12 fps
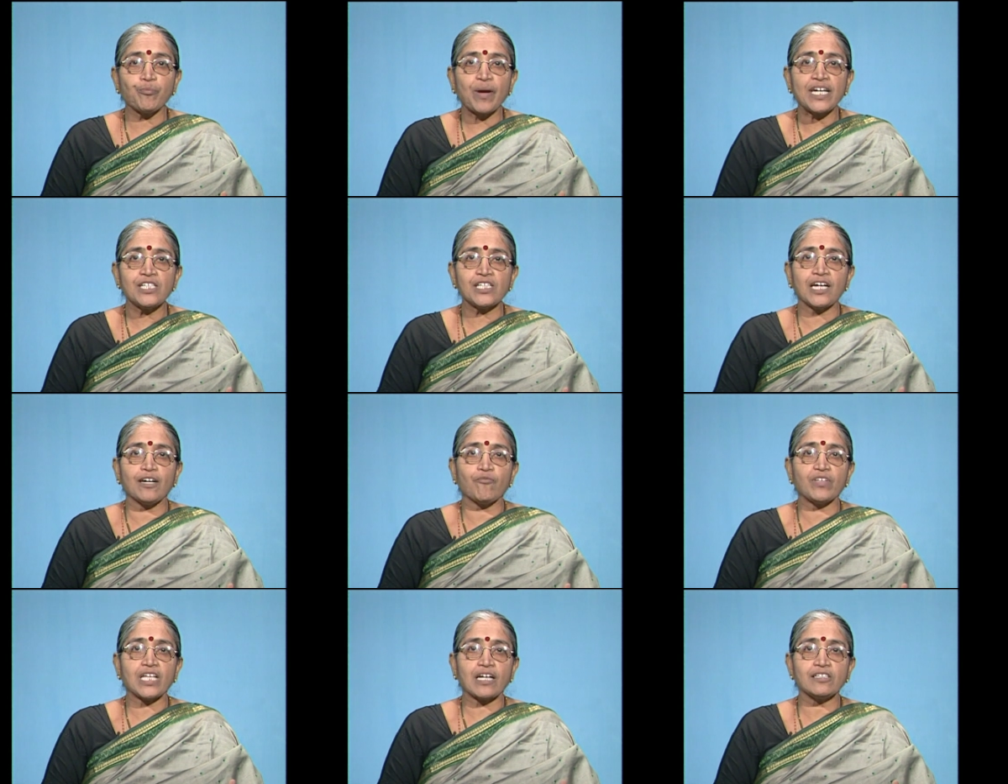you maintain
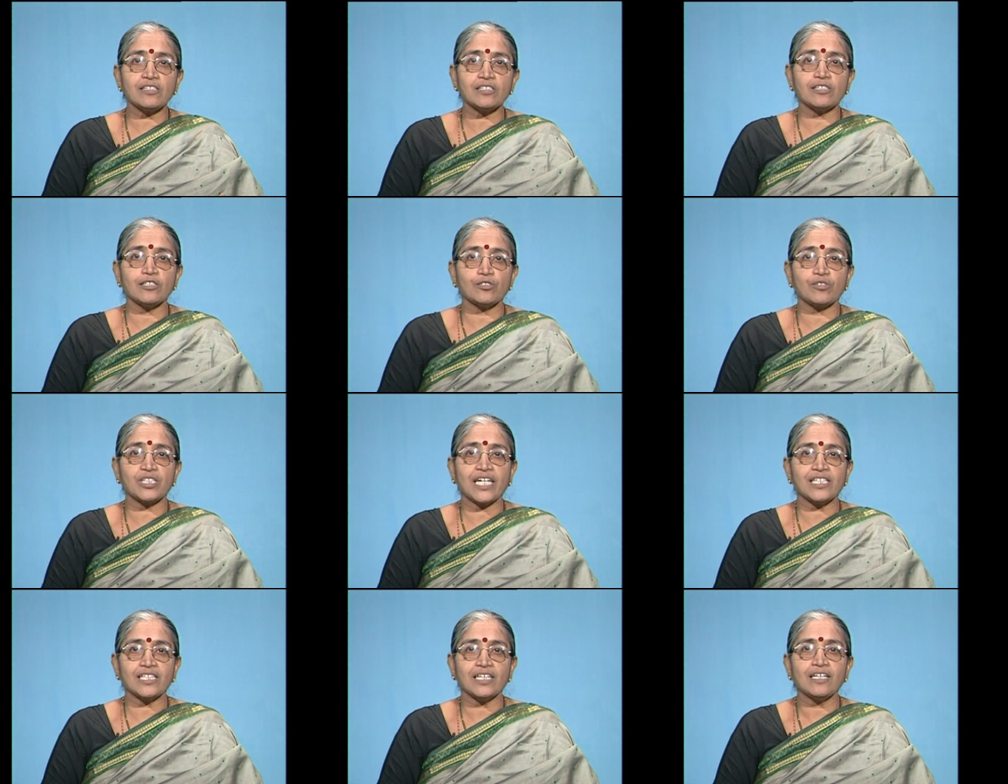with others in the
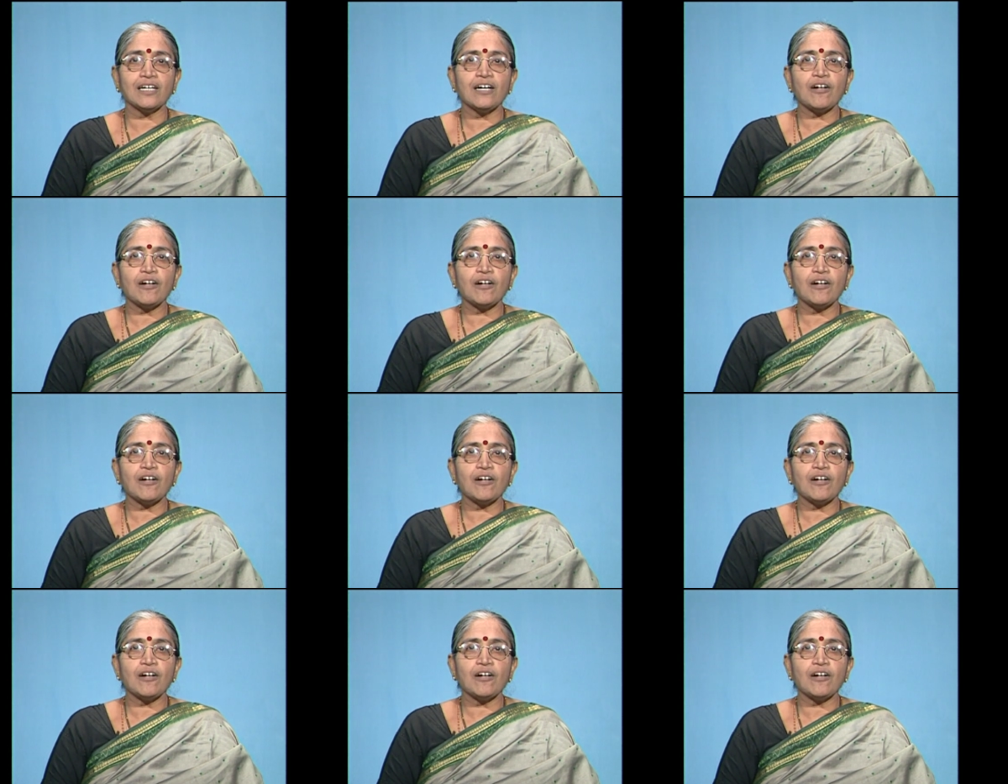society,